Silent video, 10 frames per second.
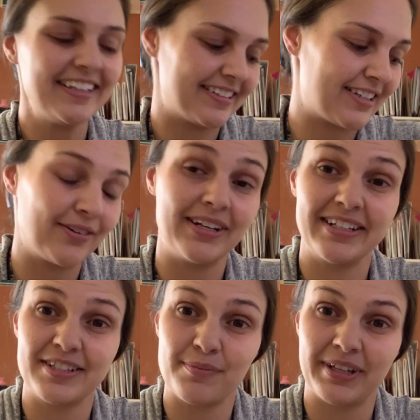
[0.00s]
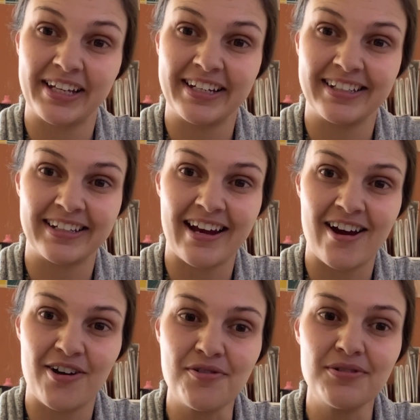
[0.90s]
So it is planning
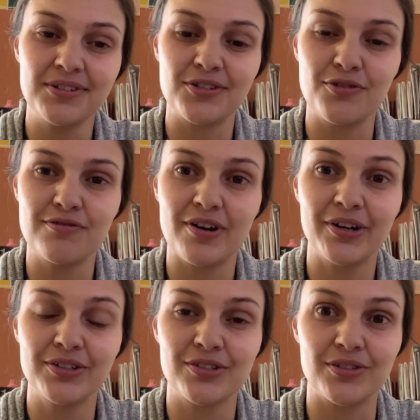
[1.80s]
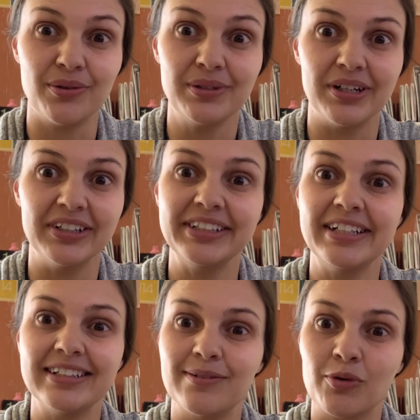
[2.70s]
now. So far, so
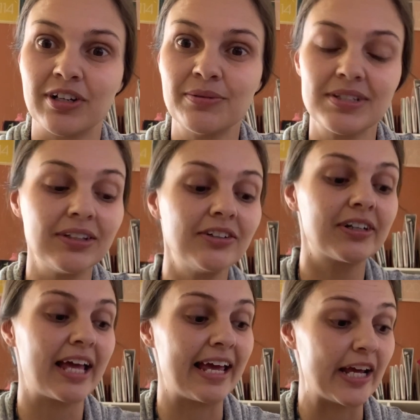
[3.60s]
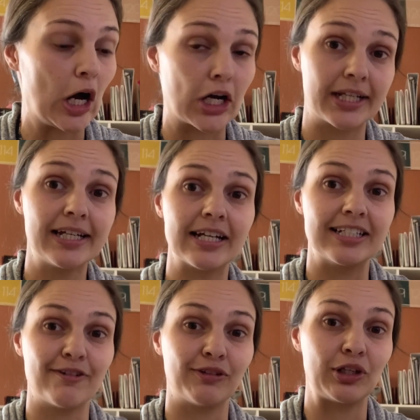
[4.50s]
good. The morning was a little chaotic. I
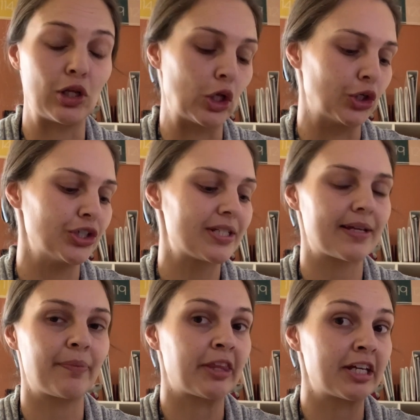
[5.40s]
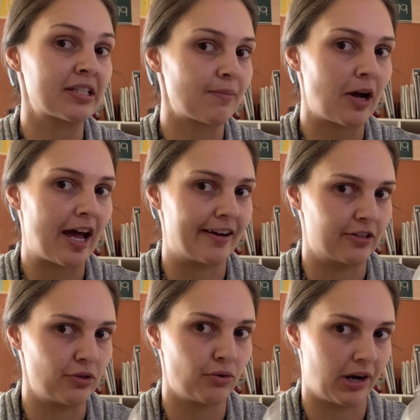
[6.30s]
definitely learned some things about how to
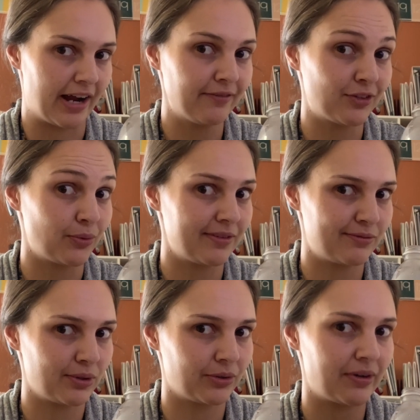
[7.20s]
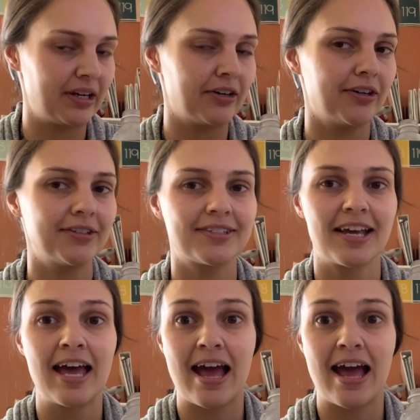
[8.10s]
do crafts with 4th graders.